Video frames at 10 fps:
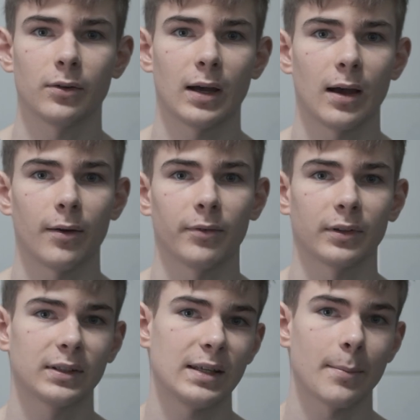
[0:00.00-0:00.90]
you
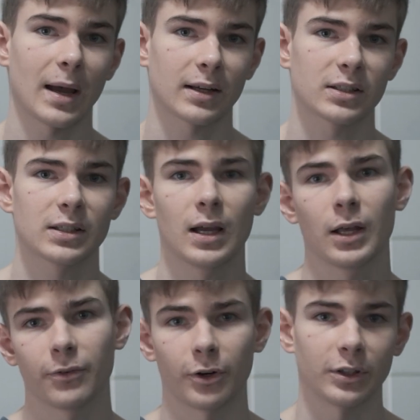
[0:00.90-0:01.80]
have T-Max
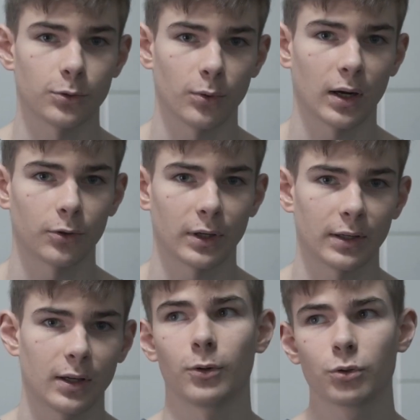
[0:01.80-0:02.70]

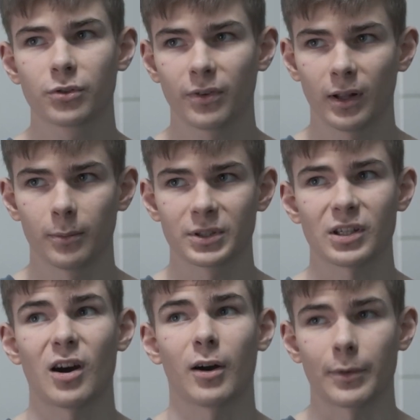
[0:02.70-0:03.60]
3200. Those films
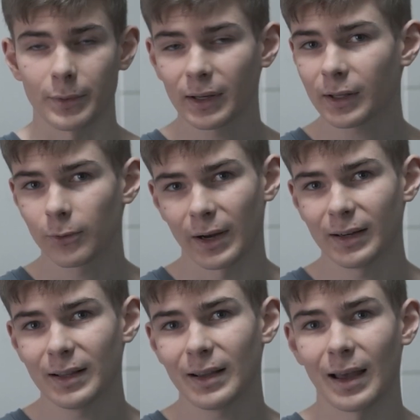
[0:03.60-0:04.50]
are really
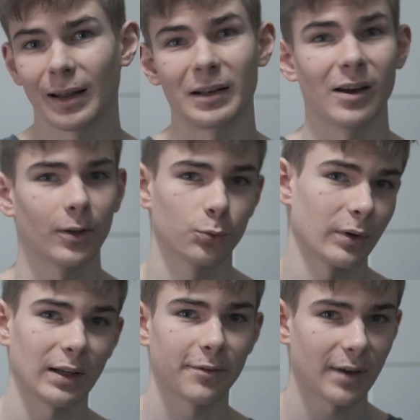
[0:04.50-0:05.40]
grainy and not
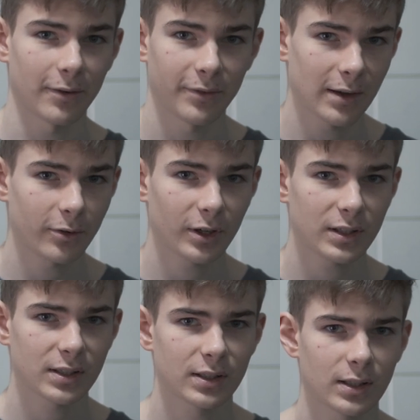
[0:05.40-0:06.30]
really fan
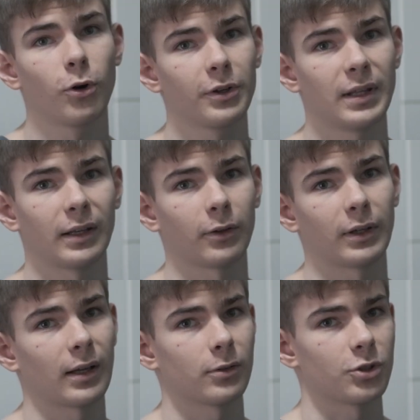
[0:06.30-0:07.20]
favorites. Or then you
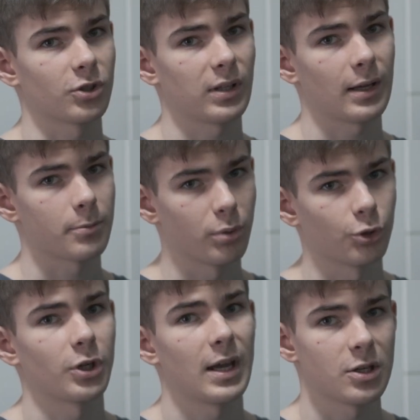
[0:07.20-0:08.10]
can just like
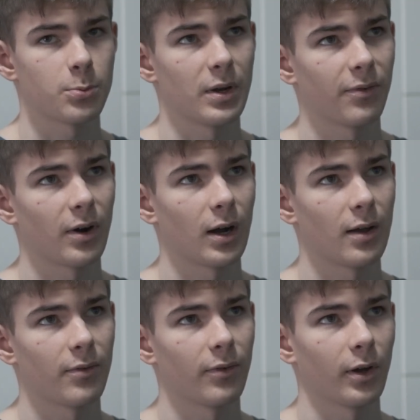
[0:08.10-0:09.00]
push
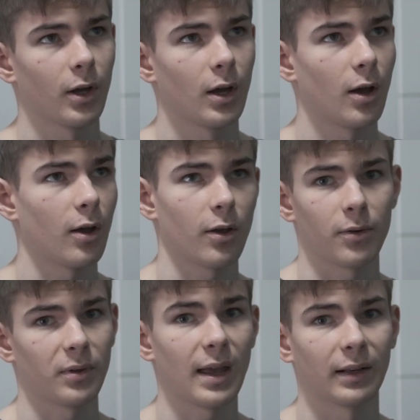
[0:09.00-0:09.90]
HP5
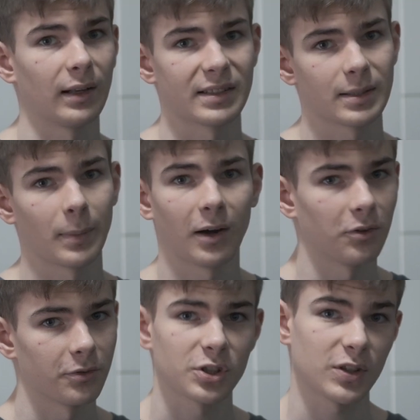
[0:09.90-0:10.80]
uh, endless
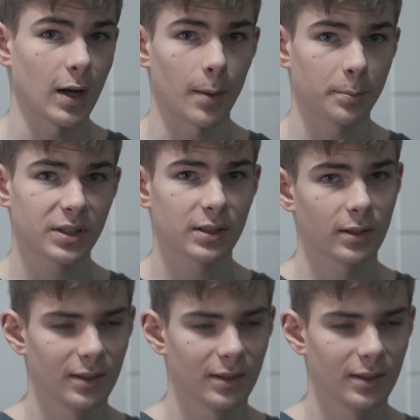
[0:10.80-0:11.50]
amount of stops.